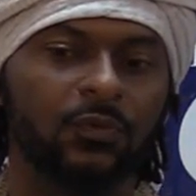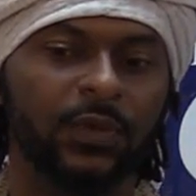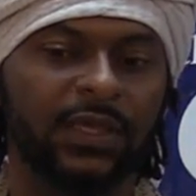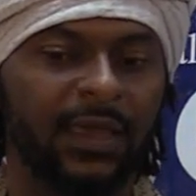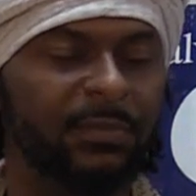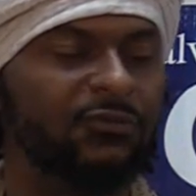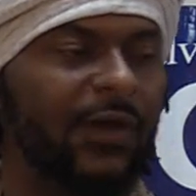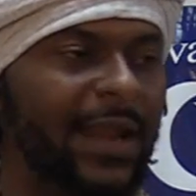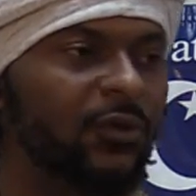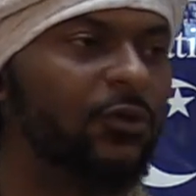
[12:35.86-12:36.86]
We can't be
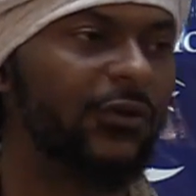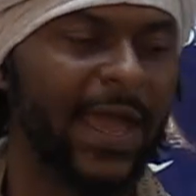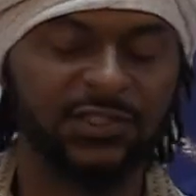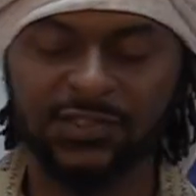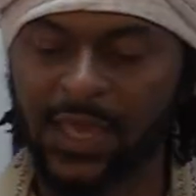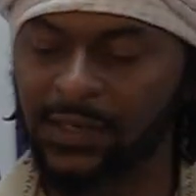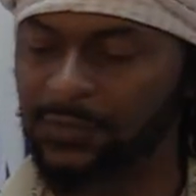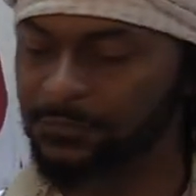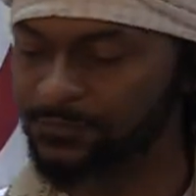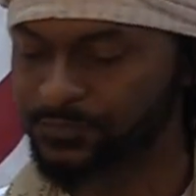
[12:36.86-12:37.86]
radical or
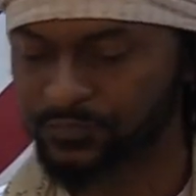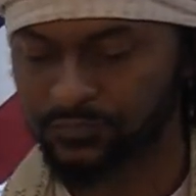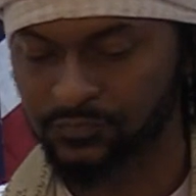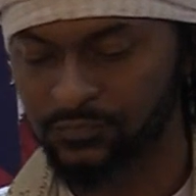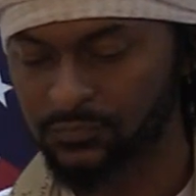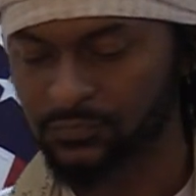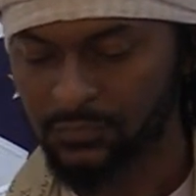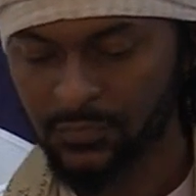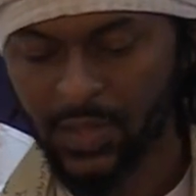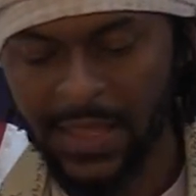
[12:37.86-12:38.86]
agitating.
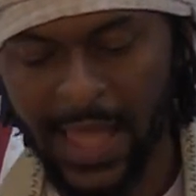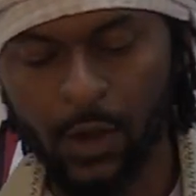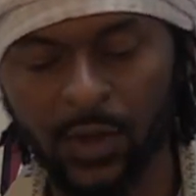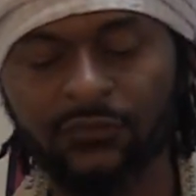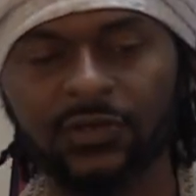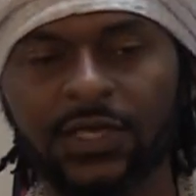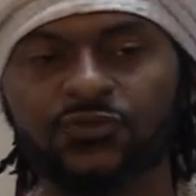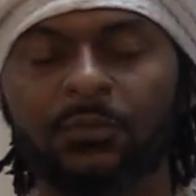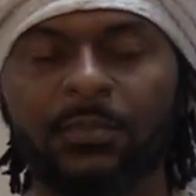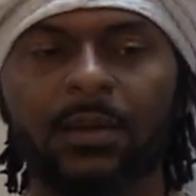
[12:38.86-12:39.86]
However,
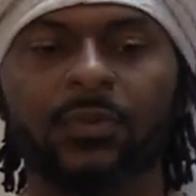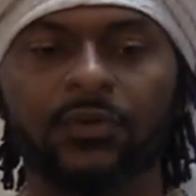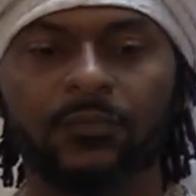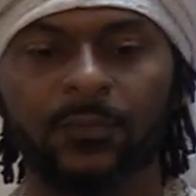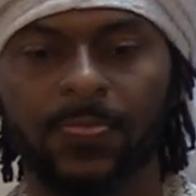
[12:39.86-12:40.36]
let's remember